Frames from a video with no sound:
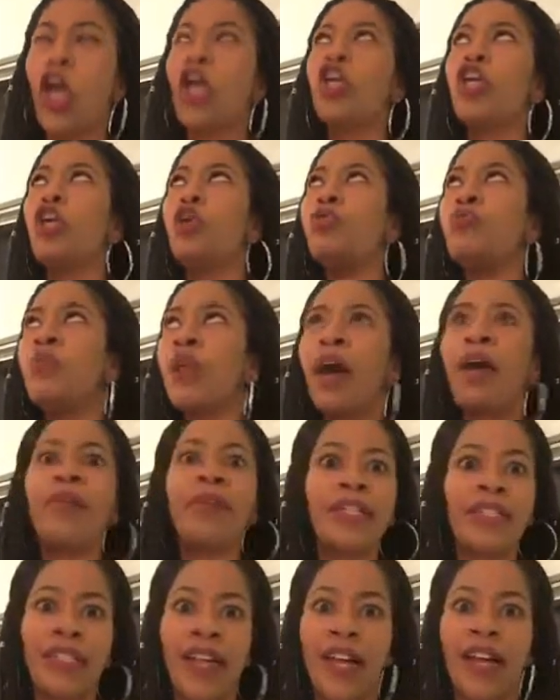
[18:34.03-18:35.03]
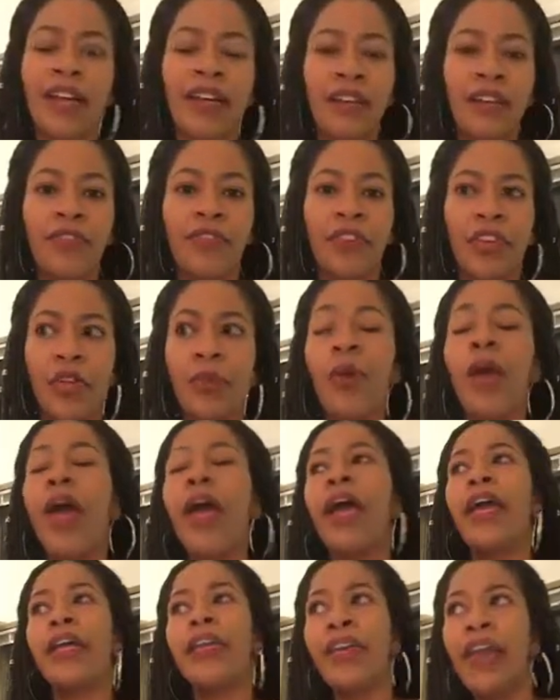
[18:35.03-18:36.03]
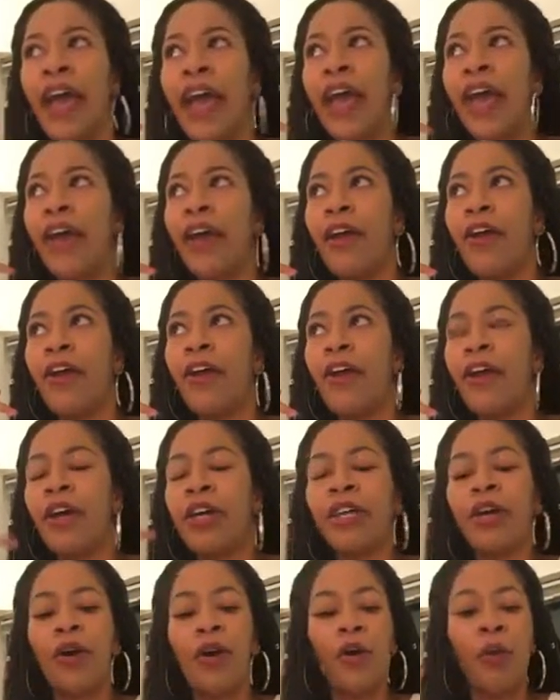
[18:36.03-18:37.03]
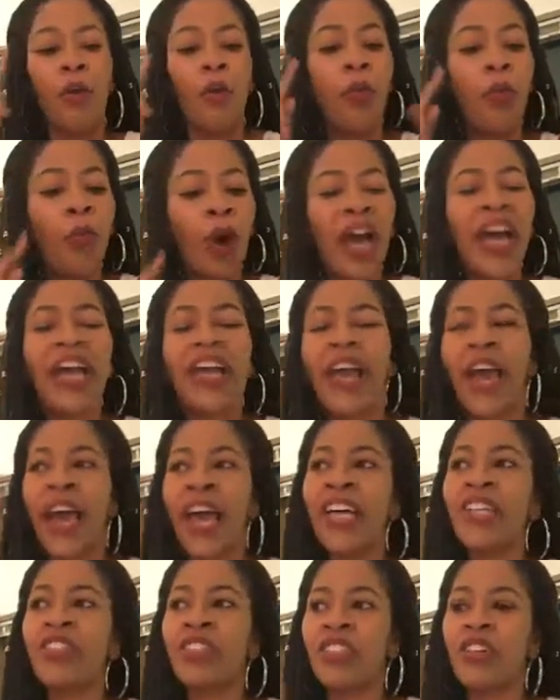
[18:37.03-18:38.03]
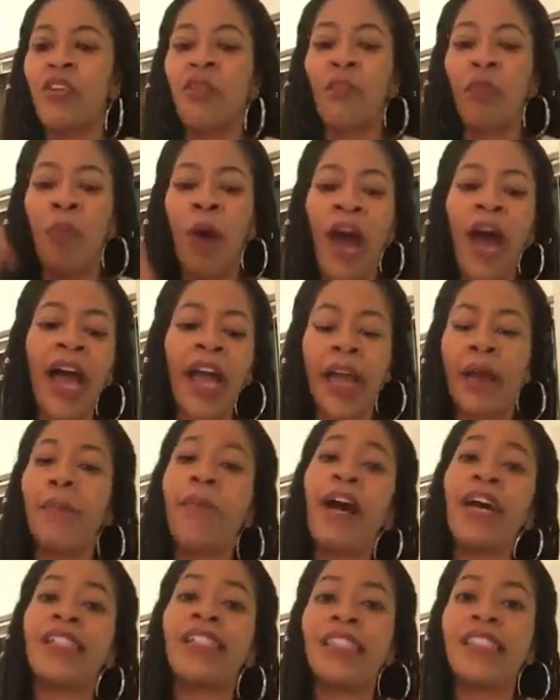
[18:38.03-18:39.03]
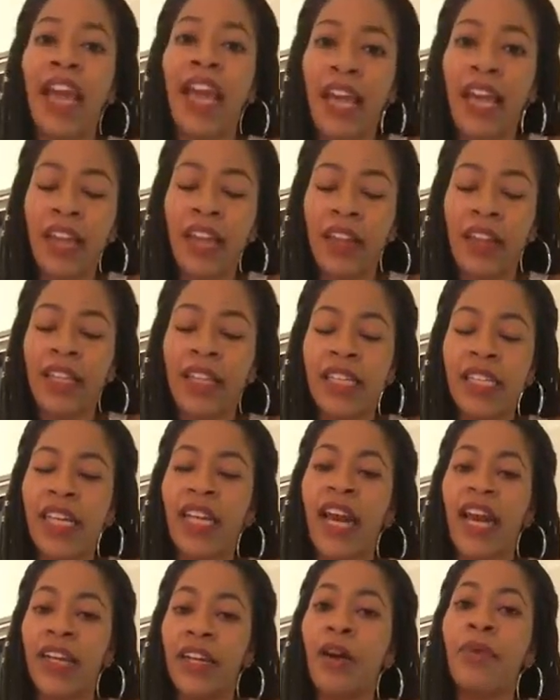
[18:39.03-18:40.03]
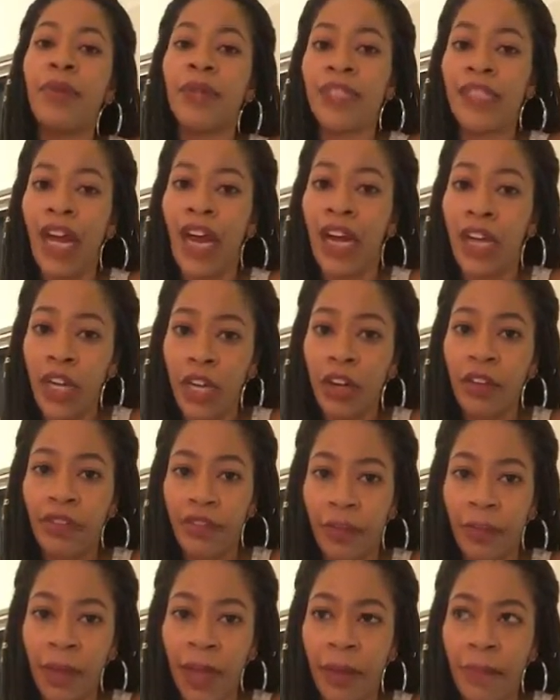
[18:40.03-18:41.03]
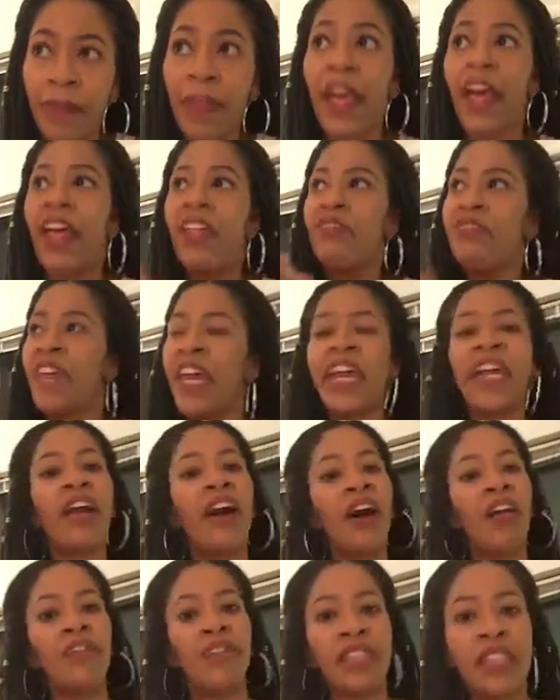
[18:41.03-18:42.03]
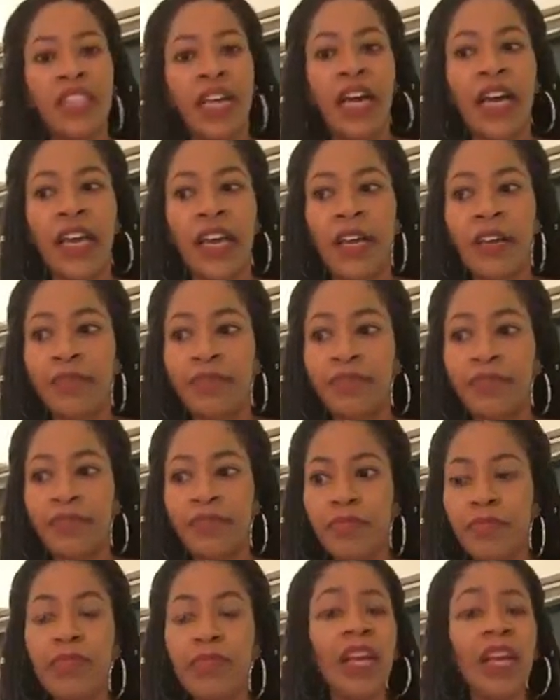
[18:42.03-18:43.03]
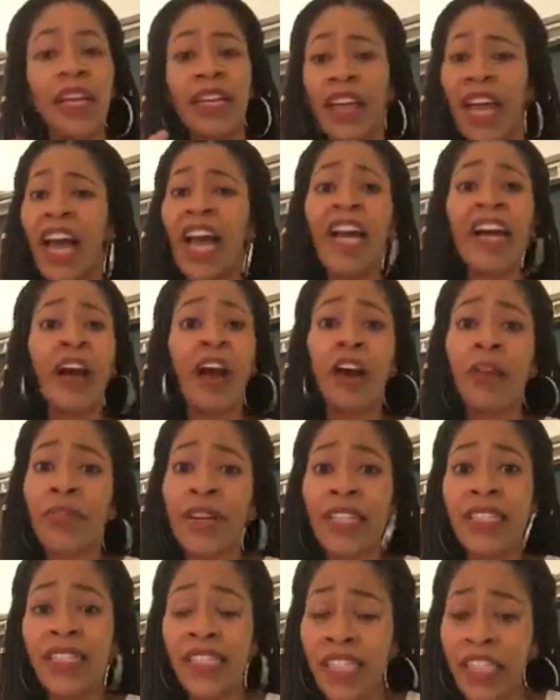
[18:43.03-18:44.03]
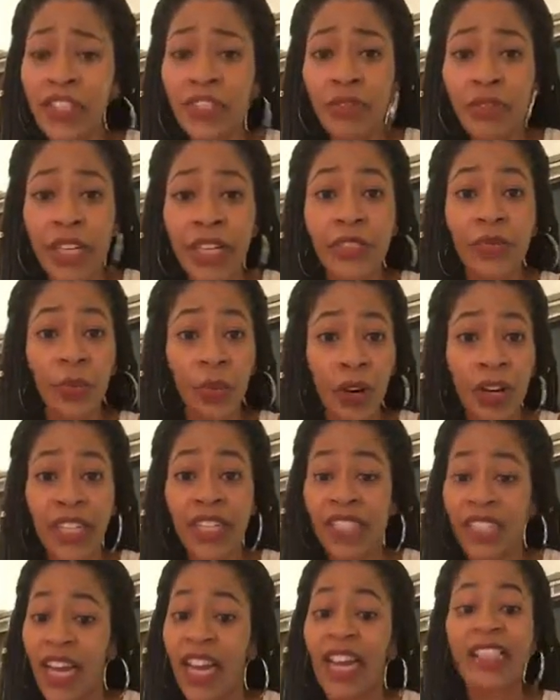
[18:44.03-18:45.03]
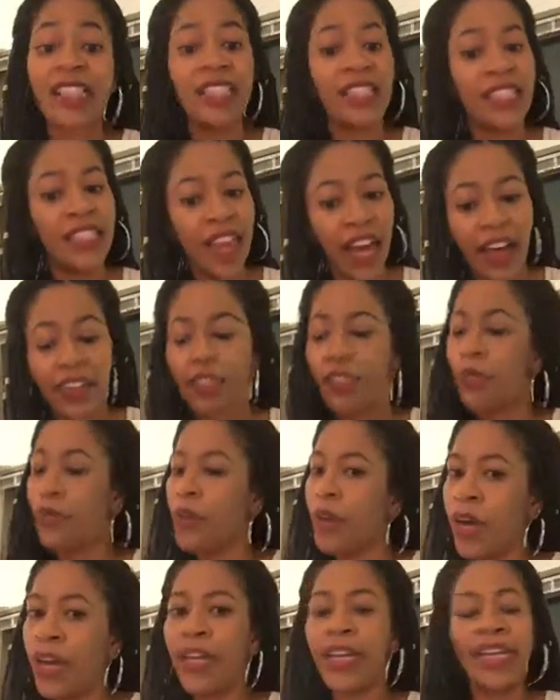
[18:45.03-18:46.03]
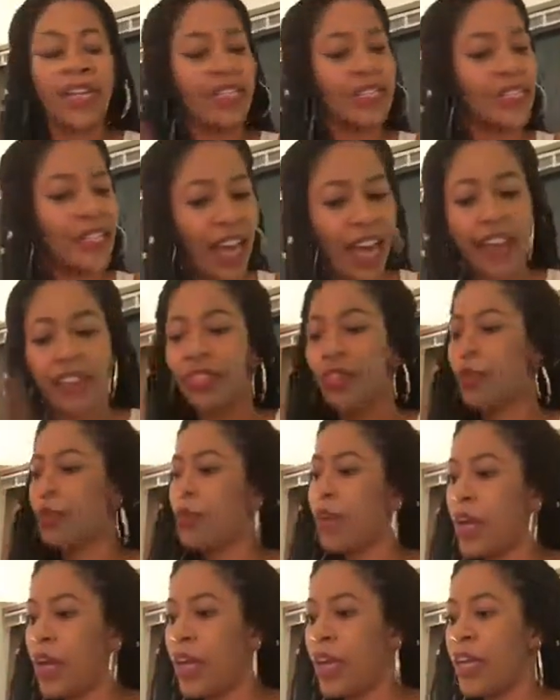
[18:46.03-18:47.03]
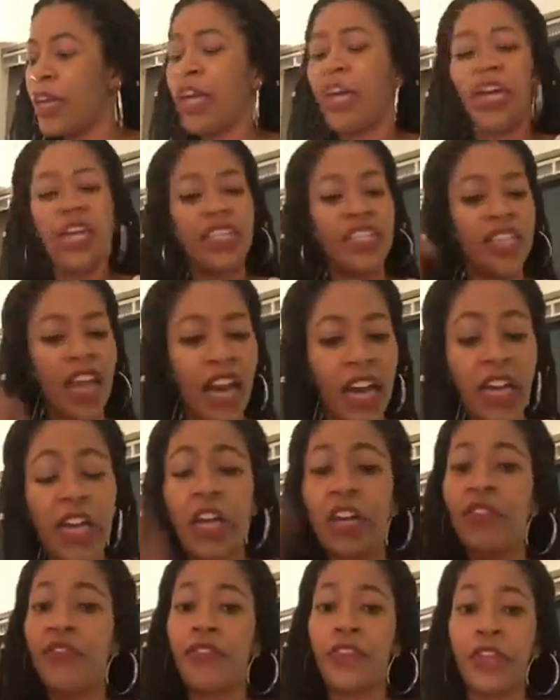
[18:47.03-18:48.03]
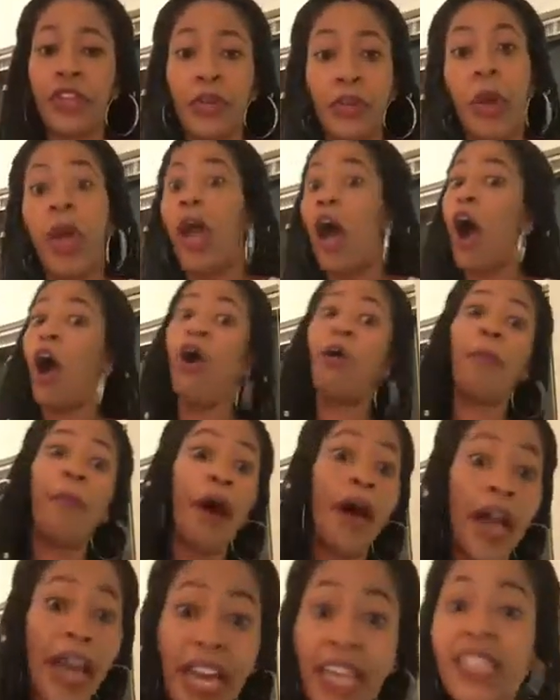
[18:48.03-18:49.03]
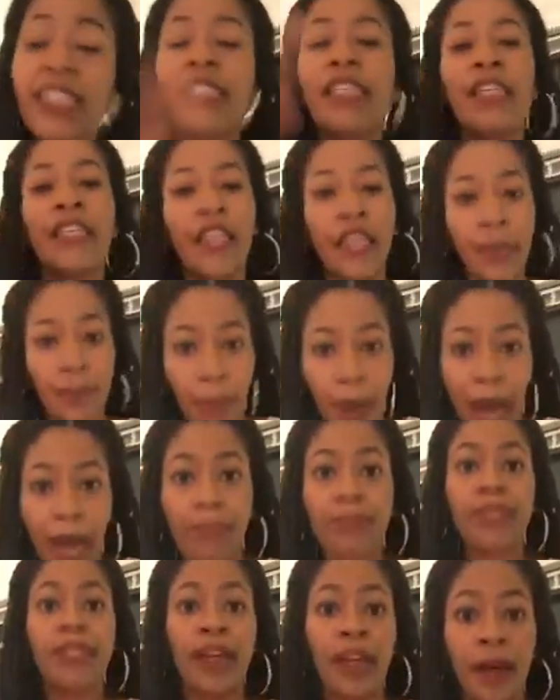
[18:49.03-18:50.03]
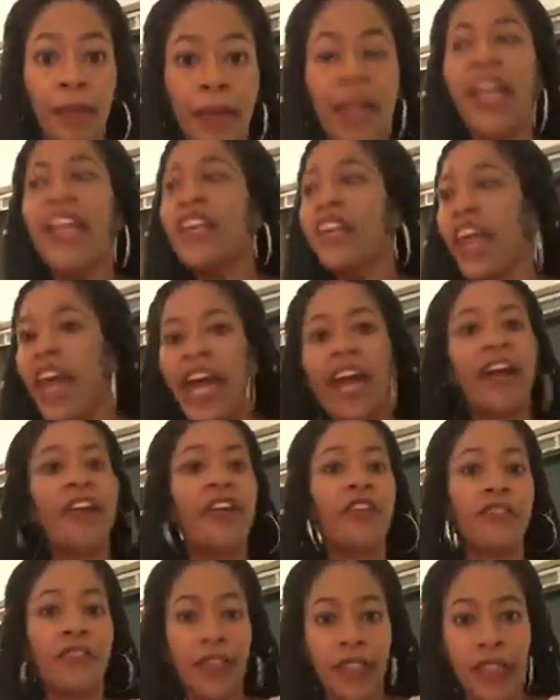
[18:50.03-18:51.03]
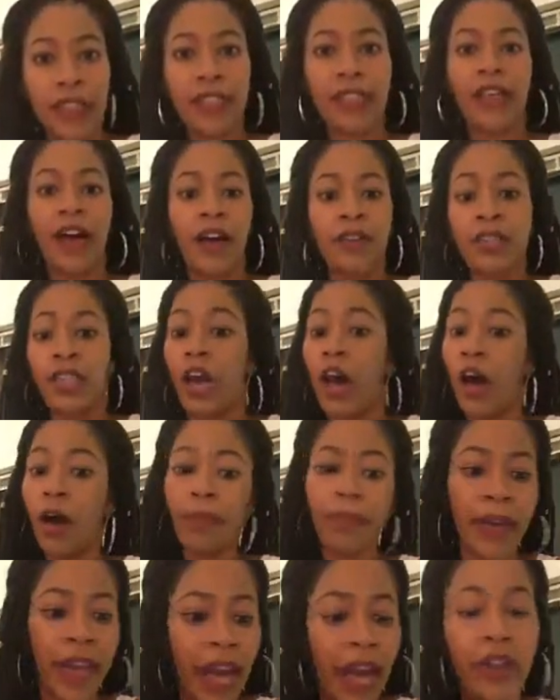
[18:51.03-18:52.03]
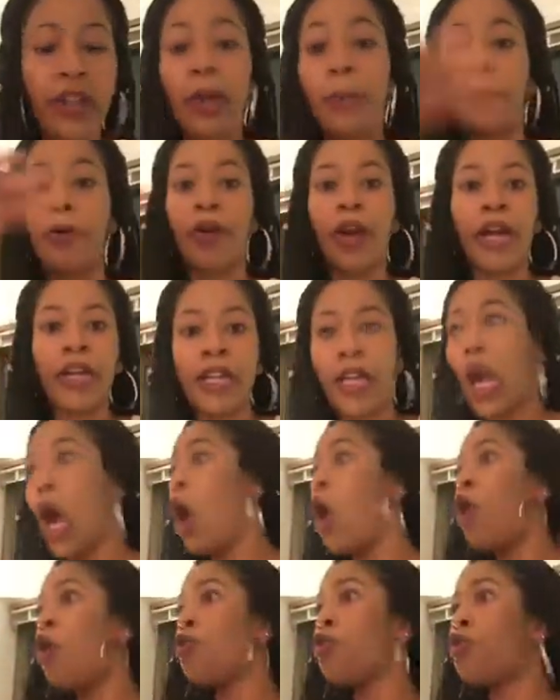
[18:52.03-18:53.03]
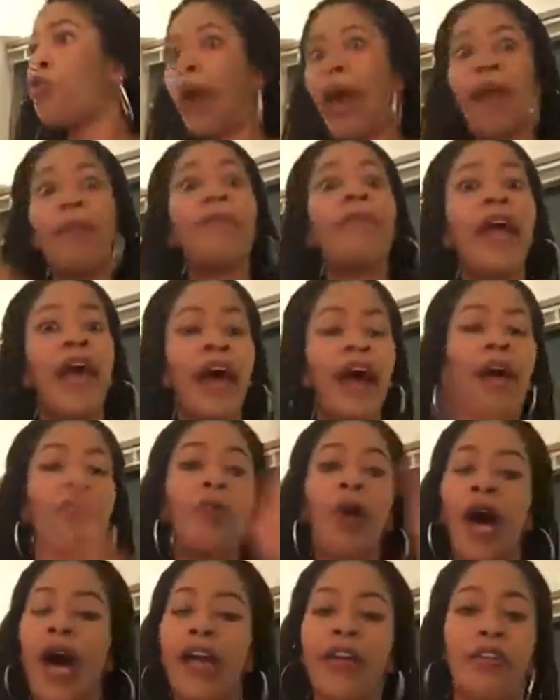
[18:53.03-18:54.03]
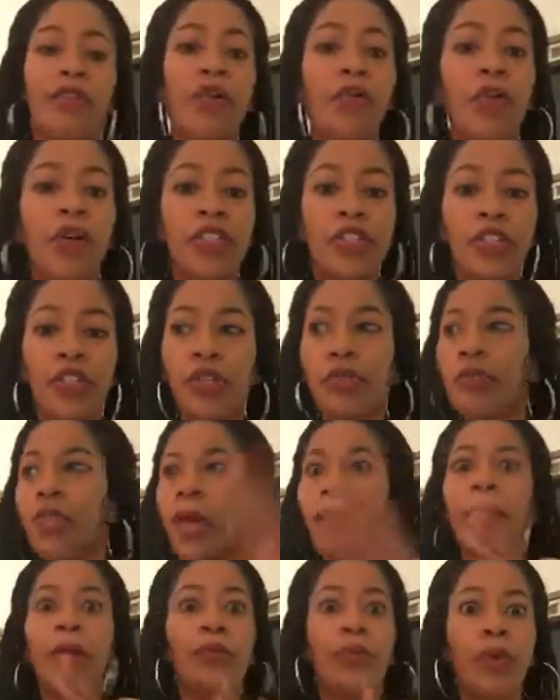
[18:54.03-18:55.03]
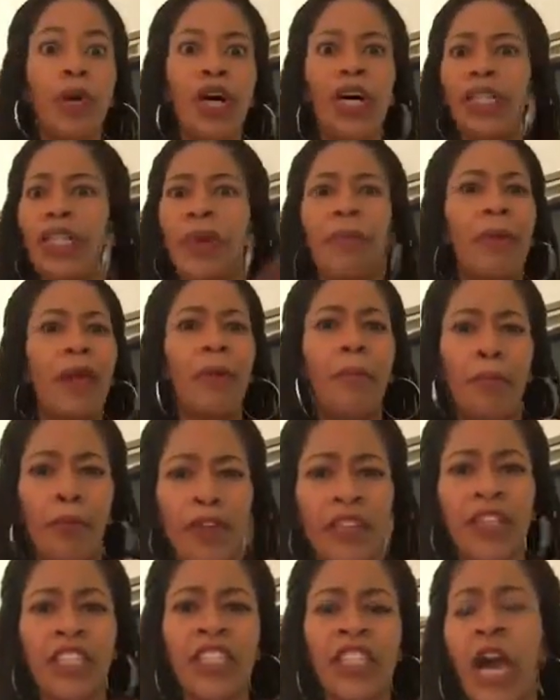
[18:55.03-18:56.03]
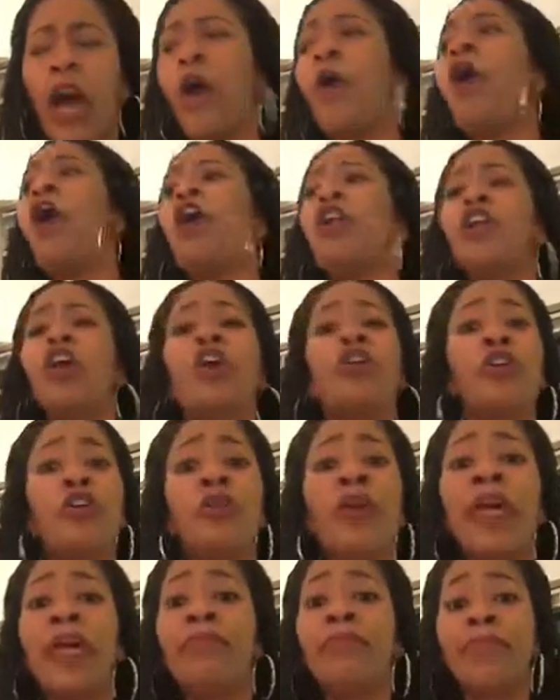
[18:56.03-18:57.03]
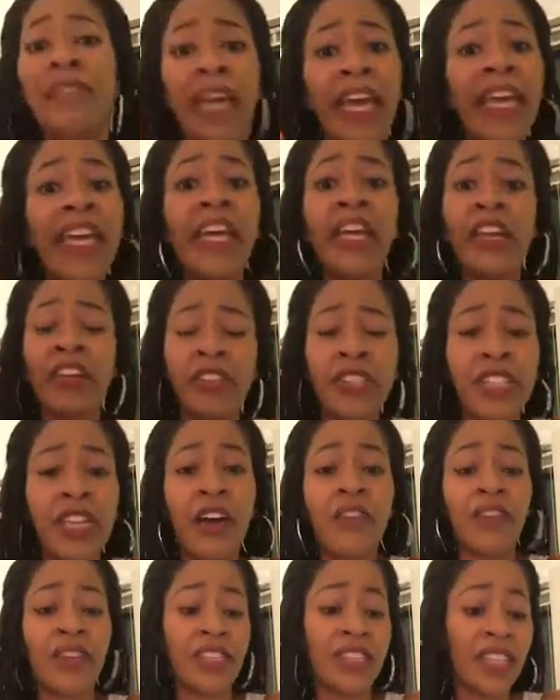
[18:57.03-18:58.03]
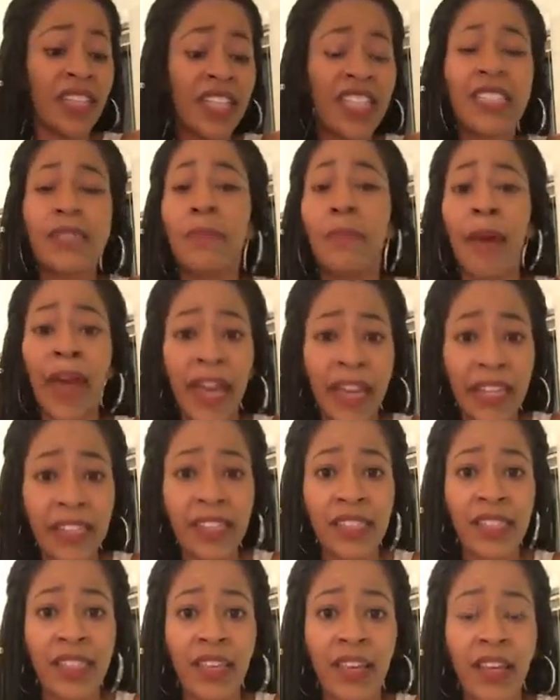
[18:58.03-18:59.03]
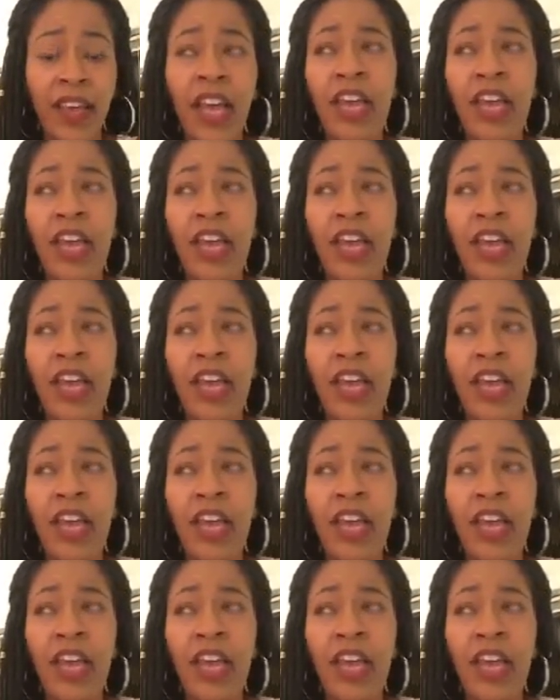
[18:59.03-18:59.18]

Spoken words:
You know he's not good for you. Yet, ask yourself, why am I staying in this? And I know it's not good for me. Then all of a sudden, God already sends you these warning signs. He's not the one. He's not the one. He's not good for you. Oh, a STD pops up. Now you're feeling salty. Oh, now you're pregnant. Oh, crap. Now I don't know what to do. Let me run. Let me abort the child. No, you keep digging yourself into this mess.